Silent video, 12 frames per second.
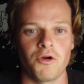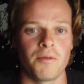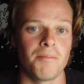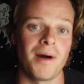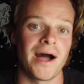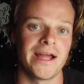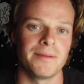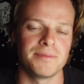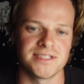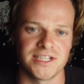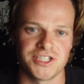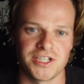or buy a
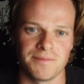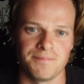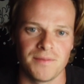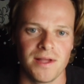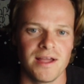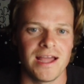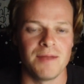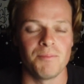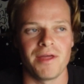position. And